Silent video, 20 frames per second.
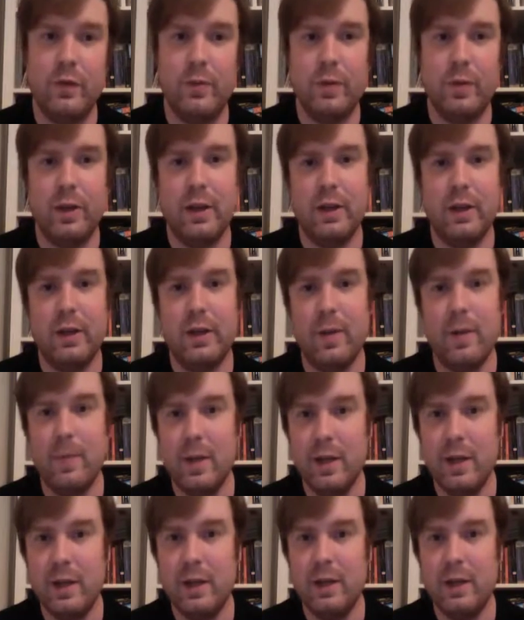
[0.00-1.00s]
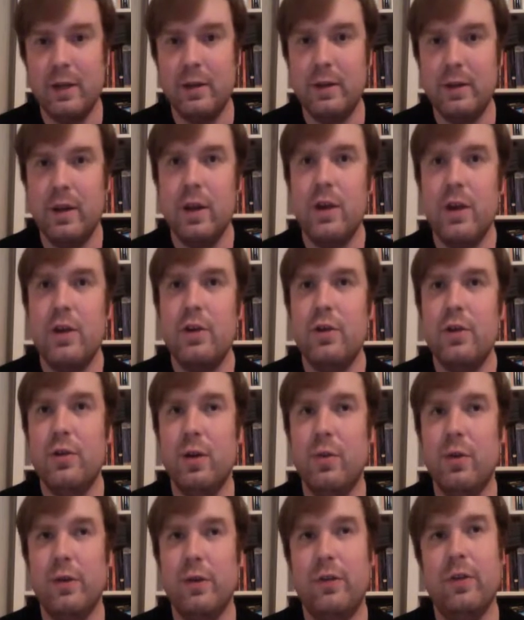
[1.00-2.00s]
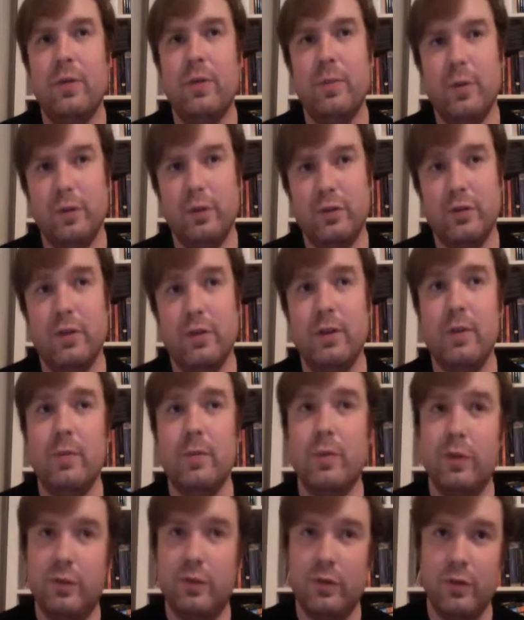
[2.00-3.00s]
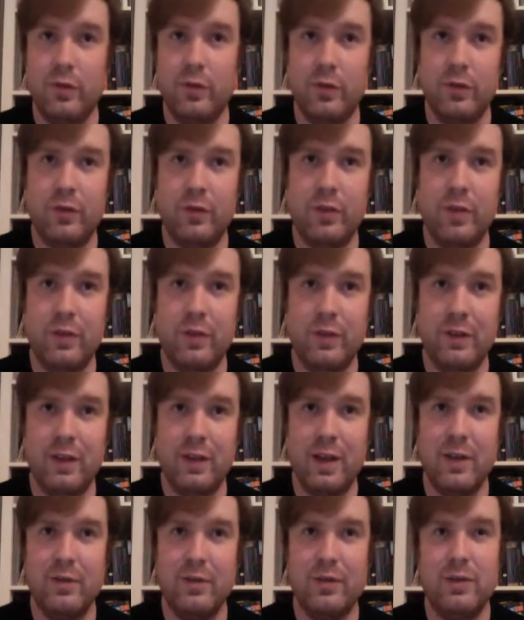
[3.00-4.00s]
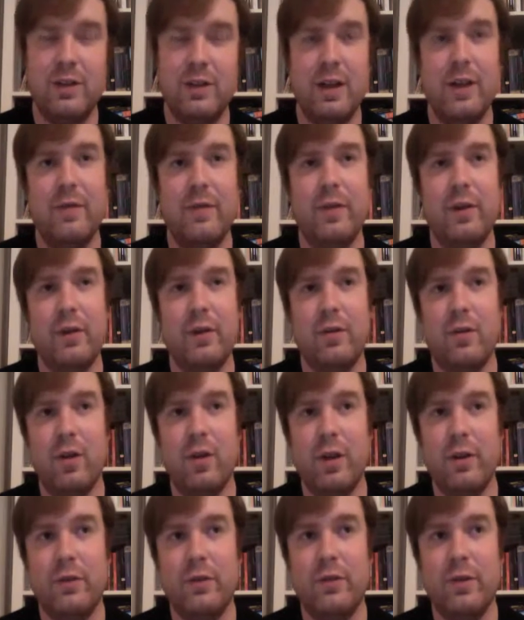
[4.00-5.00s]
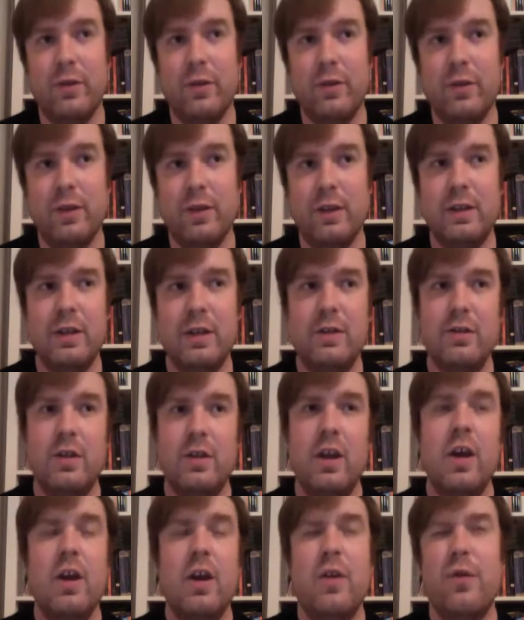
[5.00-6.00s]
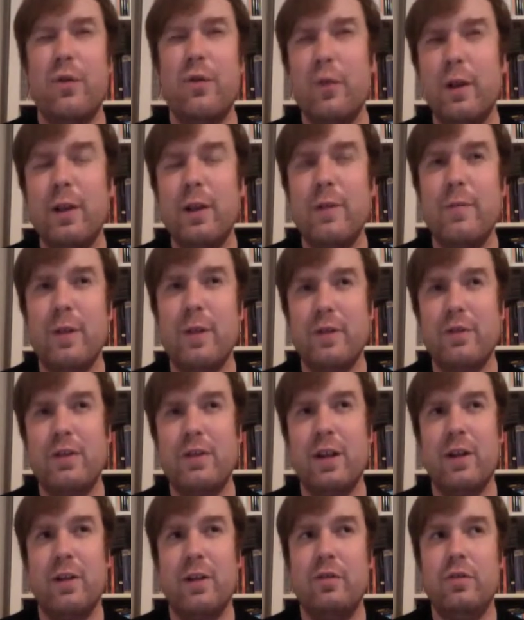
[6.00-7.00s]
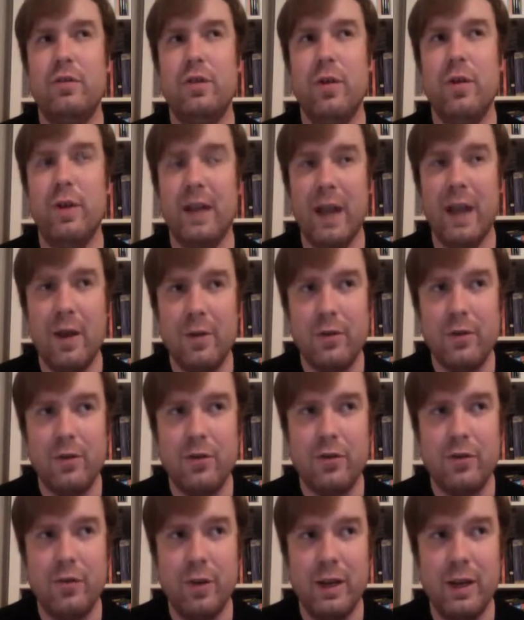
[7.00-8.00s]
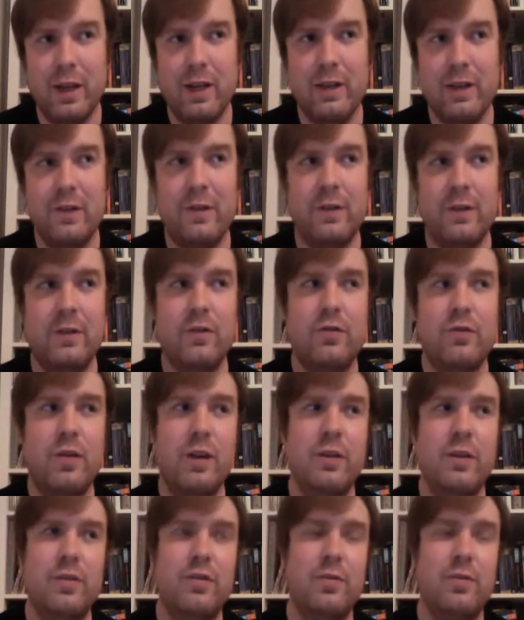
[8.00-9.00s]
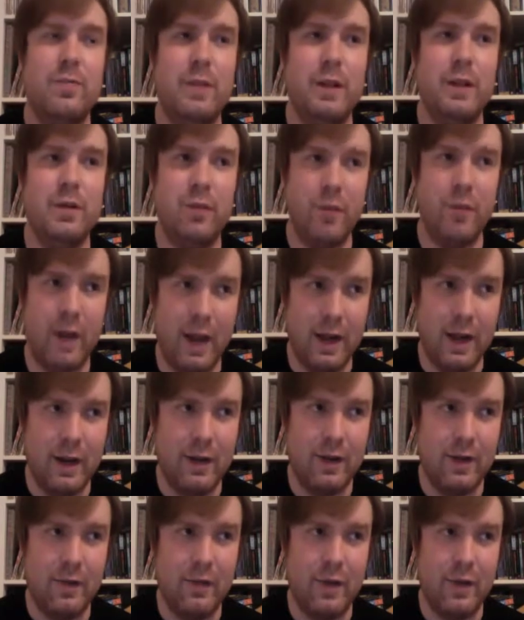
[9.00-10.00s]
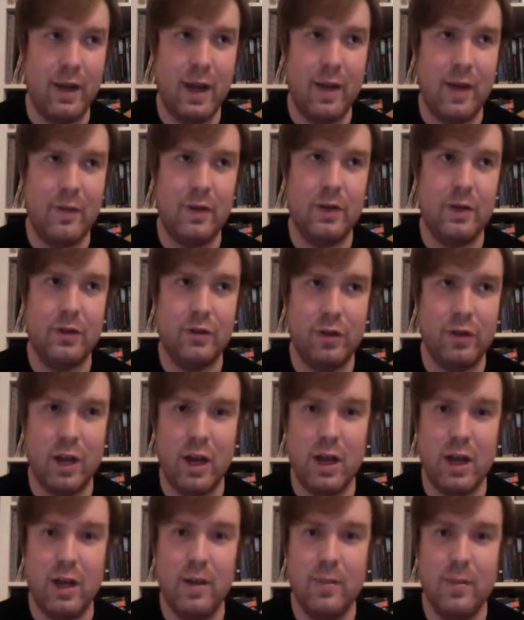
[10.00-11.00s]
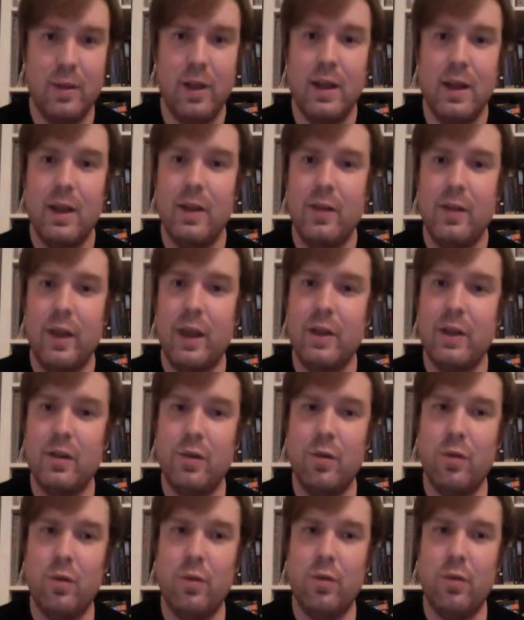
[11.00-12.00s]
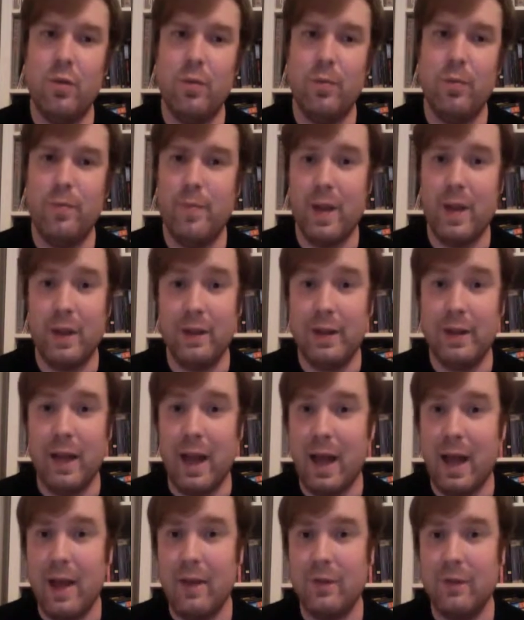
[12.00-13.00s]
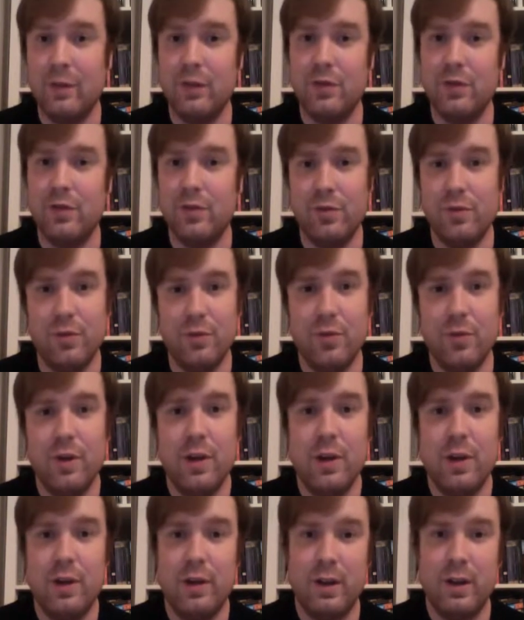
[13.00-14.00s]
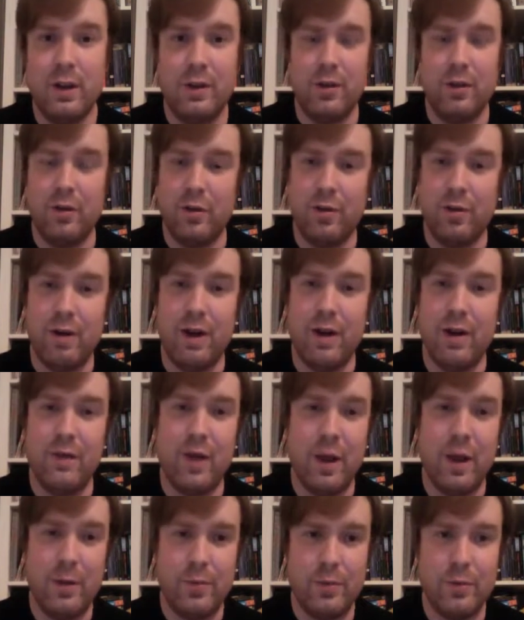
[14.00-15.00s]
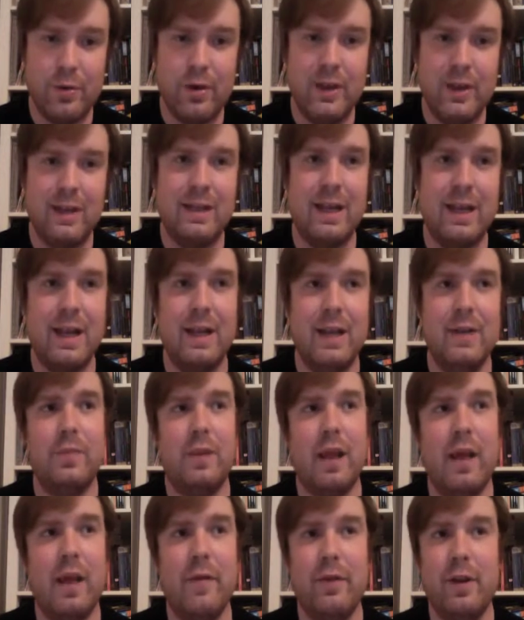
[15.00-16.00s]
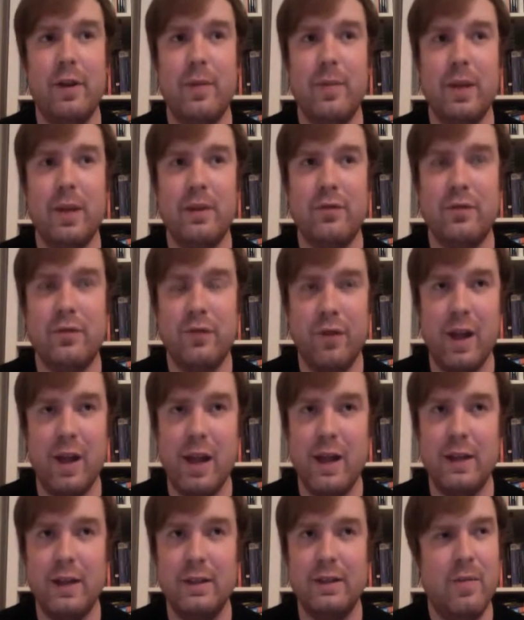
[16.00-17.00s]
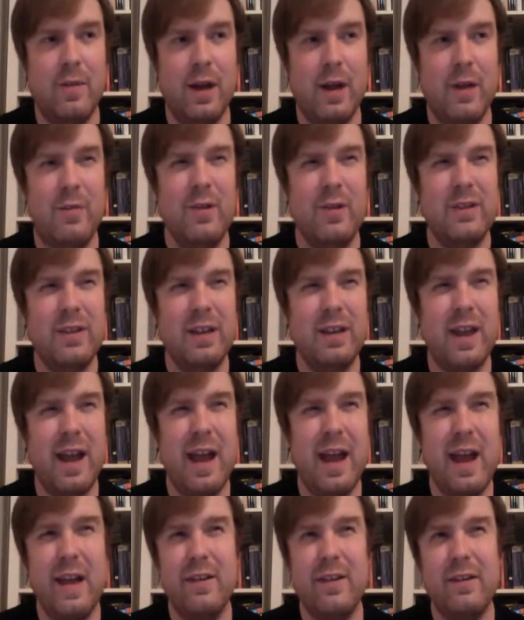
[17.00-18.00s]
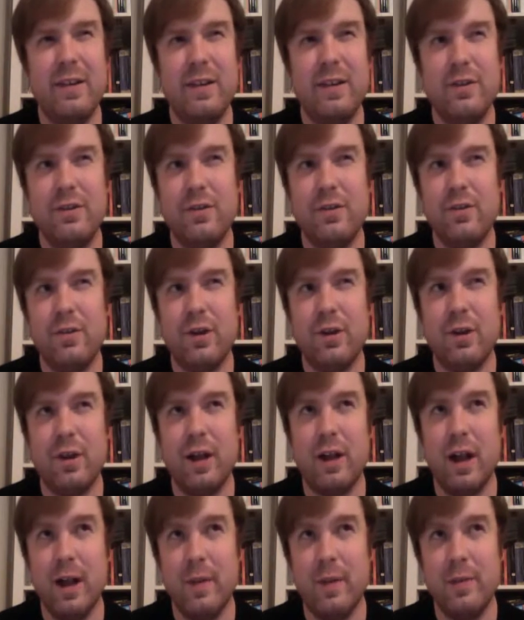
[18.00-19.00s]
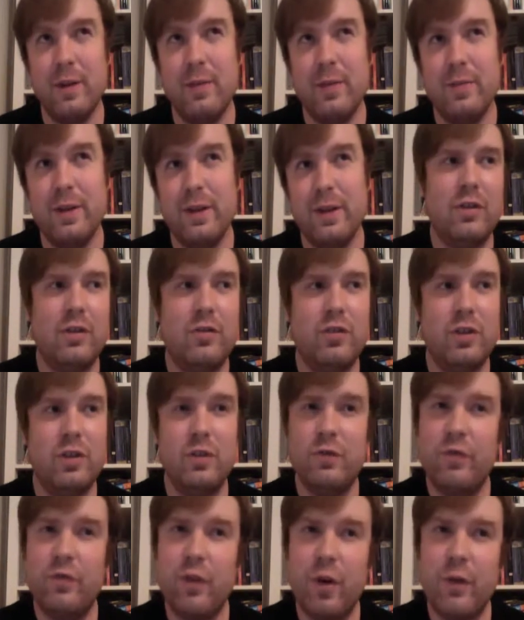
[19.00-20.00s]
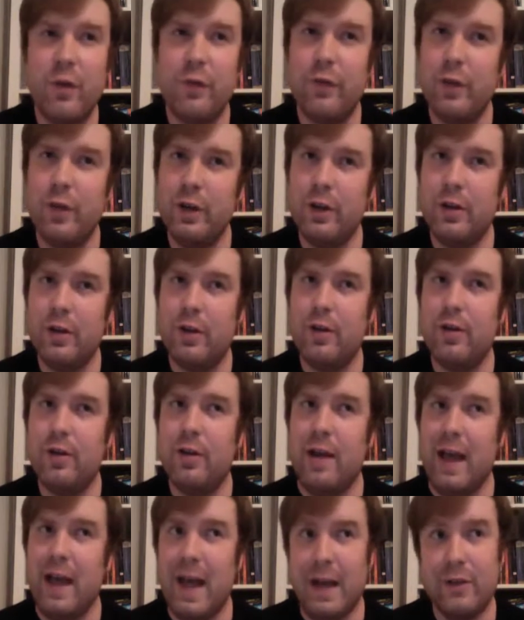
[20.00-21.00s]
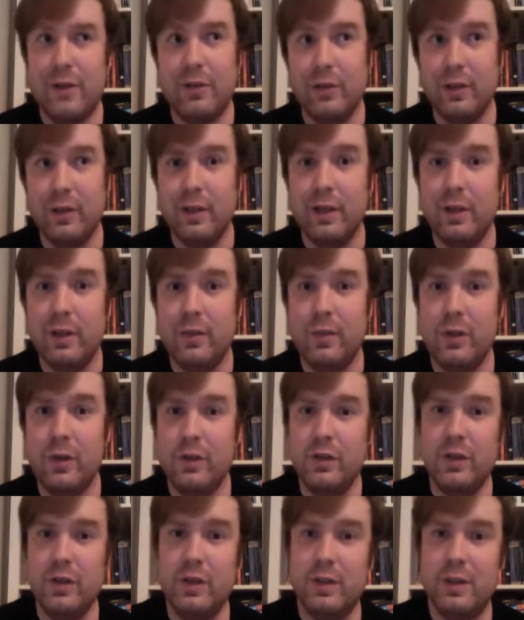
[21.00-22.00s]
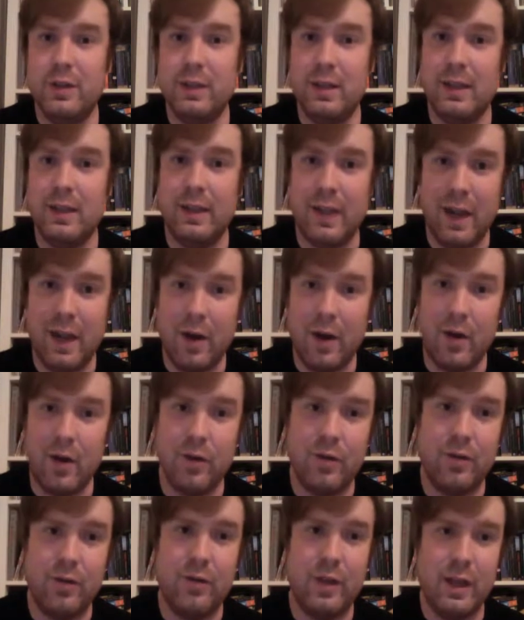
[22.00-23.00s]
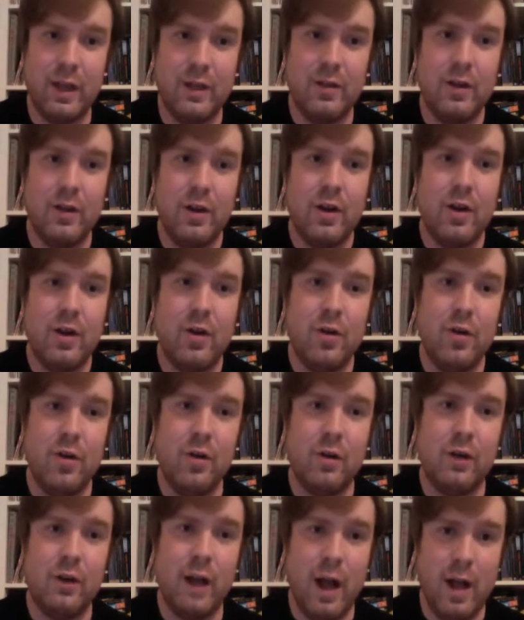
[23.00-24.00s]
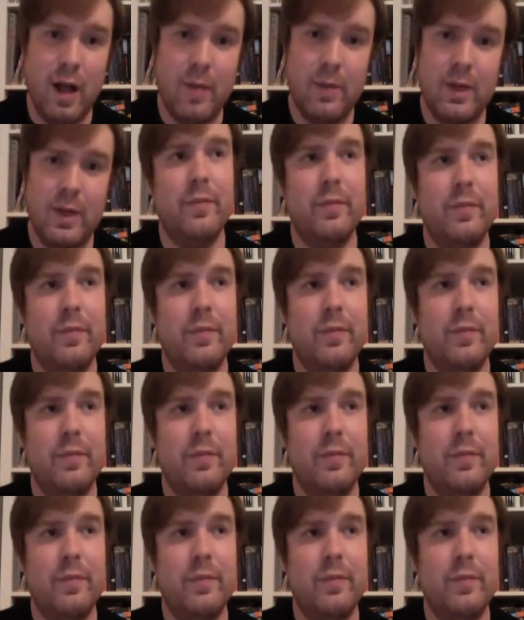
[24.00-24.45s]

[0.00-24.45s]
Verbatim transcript: playing a comedian who works at a bookstore and the bookstore is closing down. She's kind of at a crossroads and it does really much nail like going out in your 20s and trying to be creative and having a job that you mainly have to do uh, your creative output and having a best friend. And I wasn't as into her comedy bits. She's far funnier actually when she's the character than her comedy.